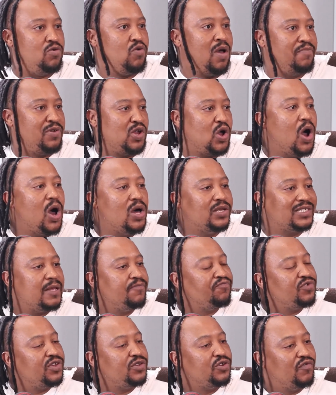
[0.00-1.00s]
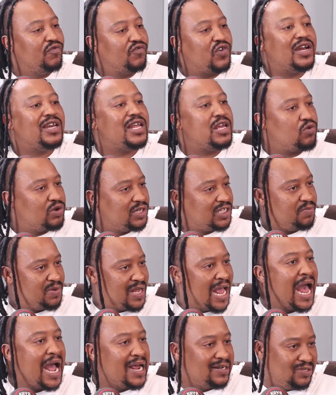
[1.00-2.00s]
because you've got equity
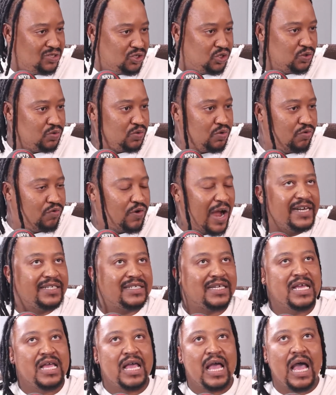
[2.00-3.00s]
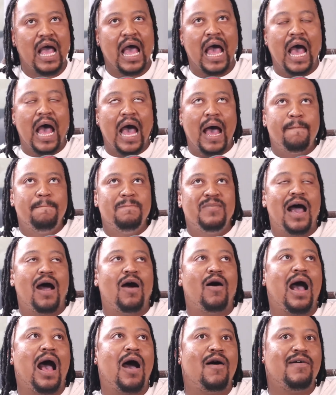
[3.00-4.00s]
behind you, right?
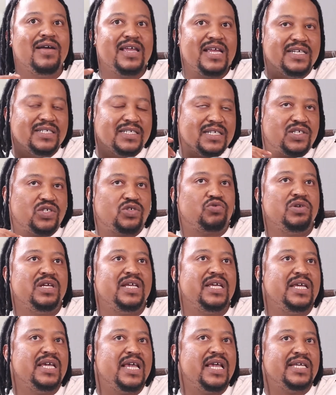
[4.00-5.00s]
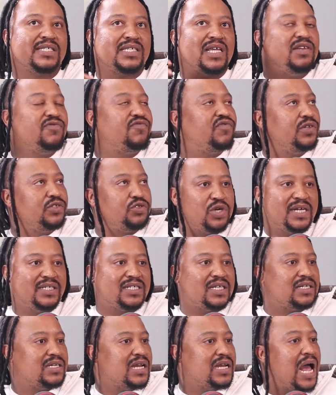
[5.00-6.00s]
Now our industry is
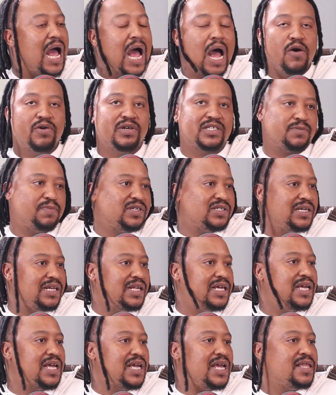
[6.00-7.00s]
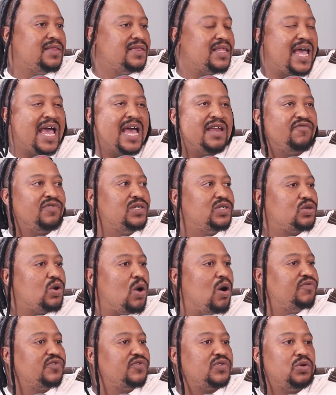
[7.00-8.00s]
infiltrated now, especially in the advent
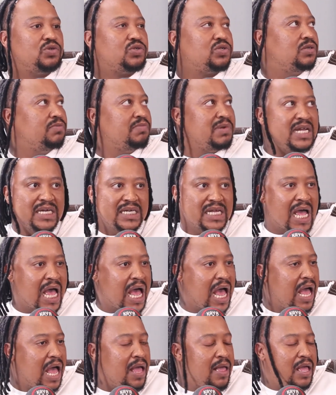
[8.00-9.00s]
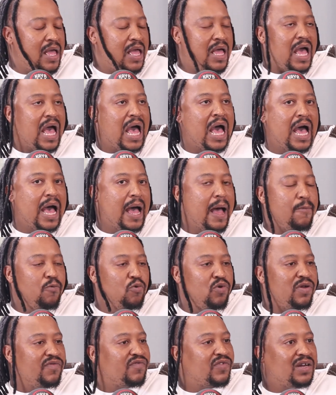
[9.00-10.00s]
of social media.
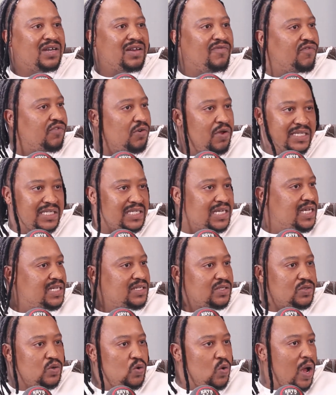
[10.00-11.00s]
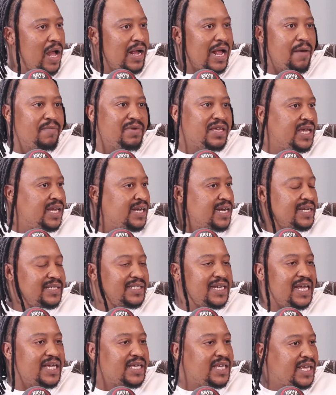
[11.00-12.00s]
We've got influencers who are coming in and
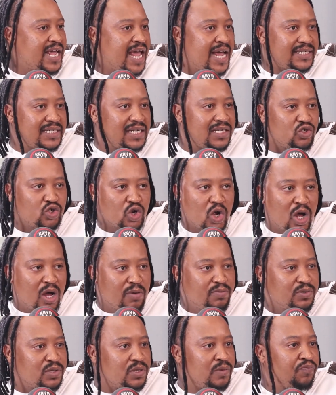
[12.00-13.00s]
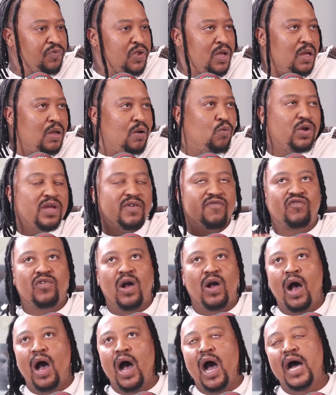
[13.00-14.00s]
taking actors' jobs. We've
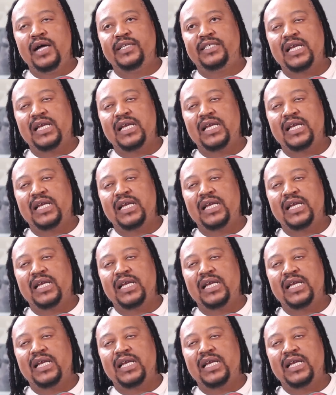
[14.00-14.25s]
got